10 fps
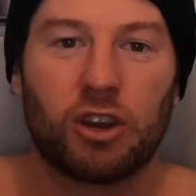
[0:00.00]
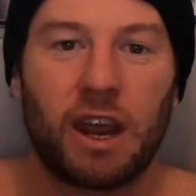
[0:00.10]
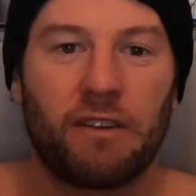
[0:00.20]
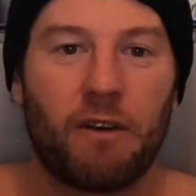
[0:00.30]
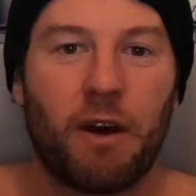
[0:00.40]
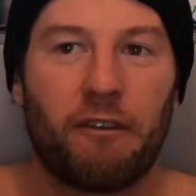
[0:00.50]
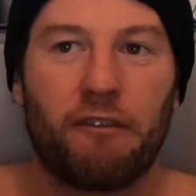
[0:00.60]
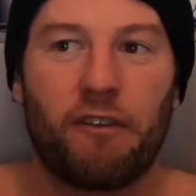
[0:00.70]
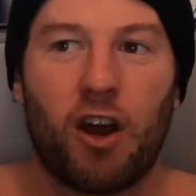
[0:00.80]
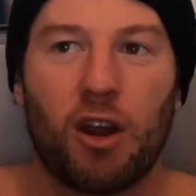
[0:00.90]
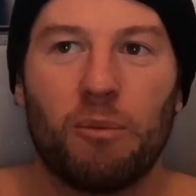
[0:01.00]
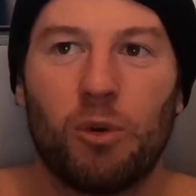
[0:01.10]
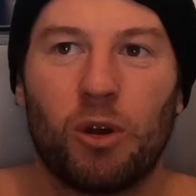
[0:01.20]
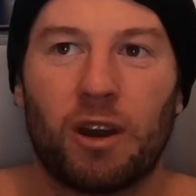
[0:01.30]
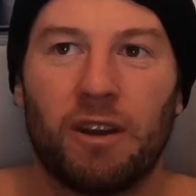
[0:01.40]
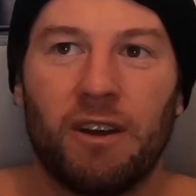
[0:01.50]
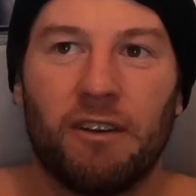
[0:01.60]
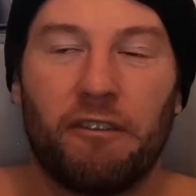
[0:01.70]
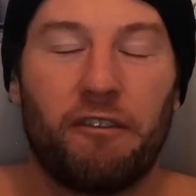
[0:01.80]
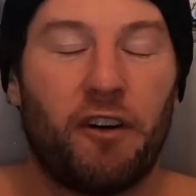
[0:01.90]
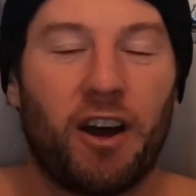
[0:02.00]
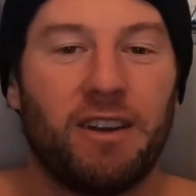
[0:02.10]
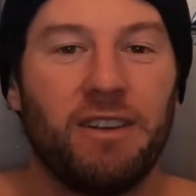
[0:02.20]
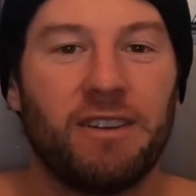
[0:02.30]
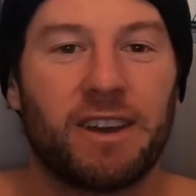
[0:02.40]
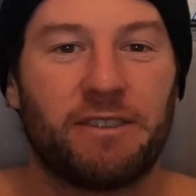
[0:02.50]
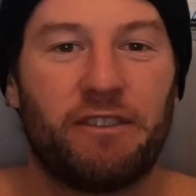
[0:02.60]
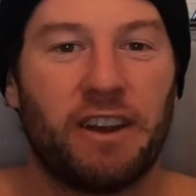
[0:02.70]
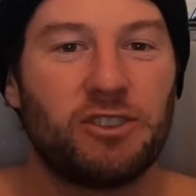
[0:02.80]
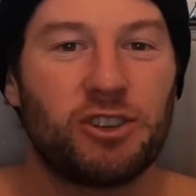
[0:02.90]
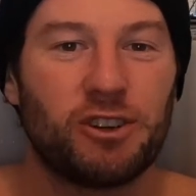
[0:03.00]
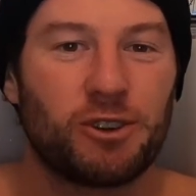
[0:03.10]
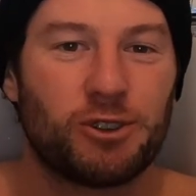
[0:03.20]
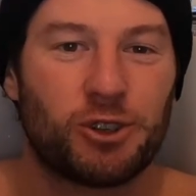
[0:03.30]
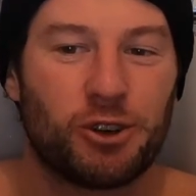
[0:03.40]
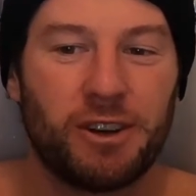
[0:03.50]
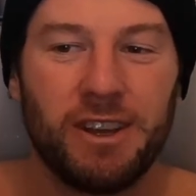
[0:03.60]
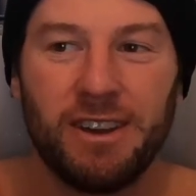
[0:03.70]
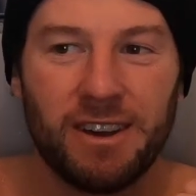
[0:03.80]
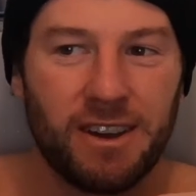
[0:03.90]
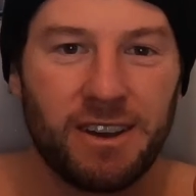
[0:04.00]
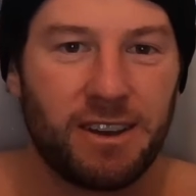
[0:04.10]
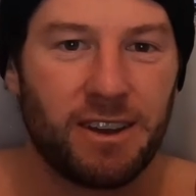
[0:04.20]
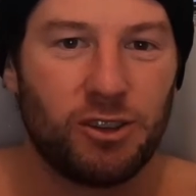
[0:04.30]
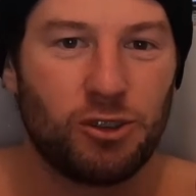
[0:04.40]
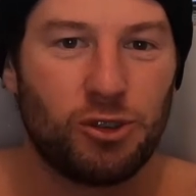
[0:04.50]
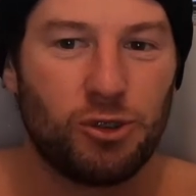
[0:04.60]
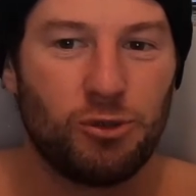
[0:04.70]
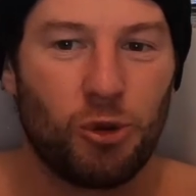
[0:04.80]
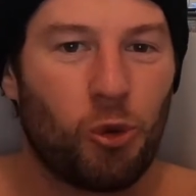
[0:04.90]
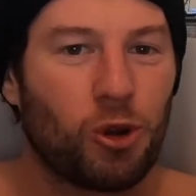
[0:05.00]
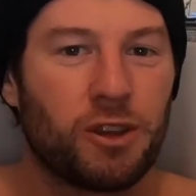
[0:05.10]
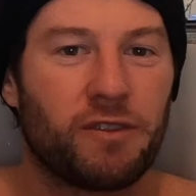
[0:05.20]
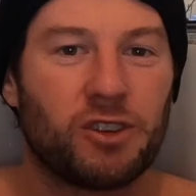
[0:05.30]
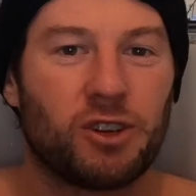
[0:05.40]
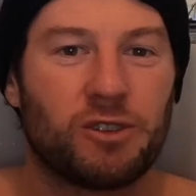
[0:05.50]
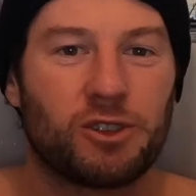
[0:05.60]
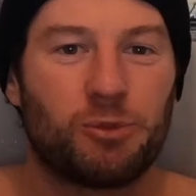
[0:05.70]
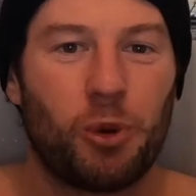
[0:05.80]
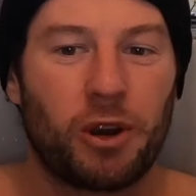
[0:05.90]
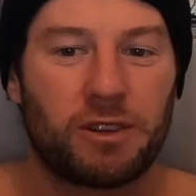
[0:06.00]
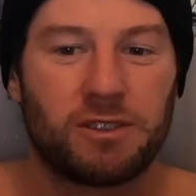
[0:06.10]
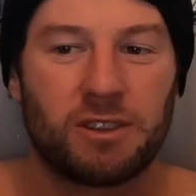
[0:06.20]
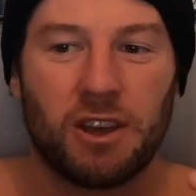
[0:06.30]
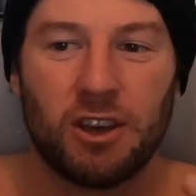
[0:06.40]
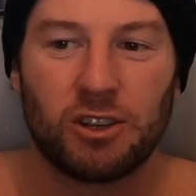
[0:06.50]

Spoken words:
you're going to have a far more fun adventure or journey into the world of endurance sports.